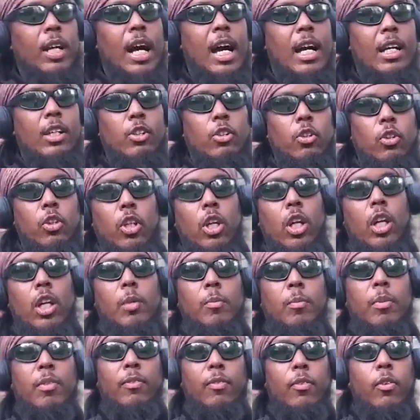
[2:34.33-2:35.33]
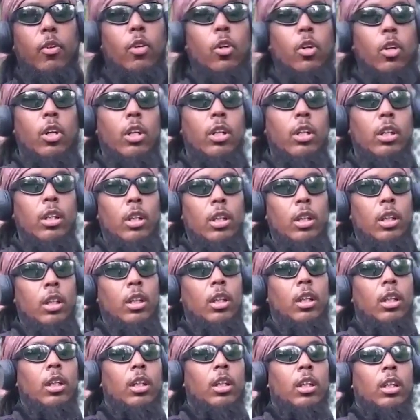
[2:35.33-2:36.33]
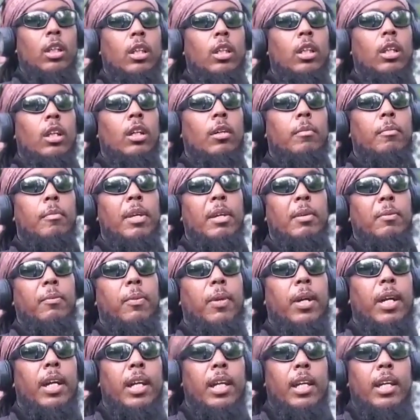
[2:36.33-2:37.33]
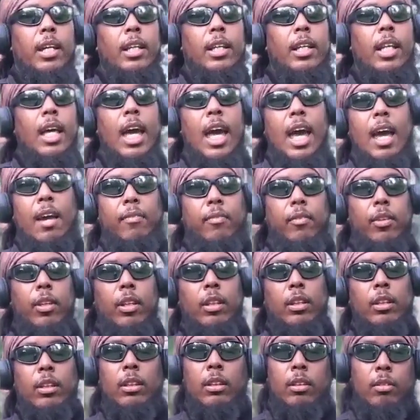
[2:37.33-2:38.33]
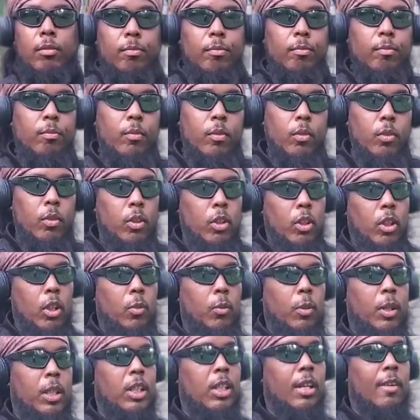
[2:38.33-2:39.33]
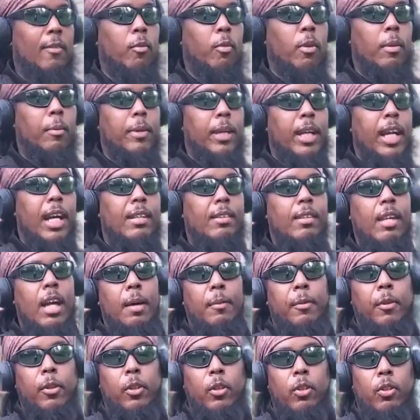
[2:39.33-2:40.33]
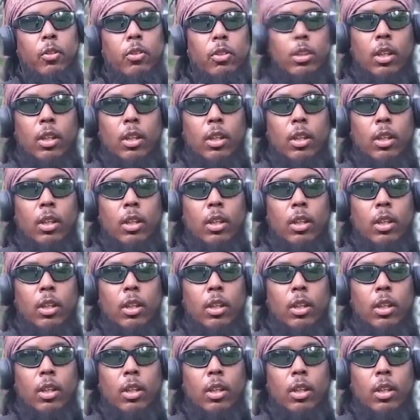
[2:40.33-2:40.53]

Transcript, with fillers: I'll show y'all the before the midway and the after, you know, whichever one we got time to do.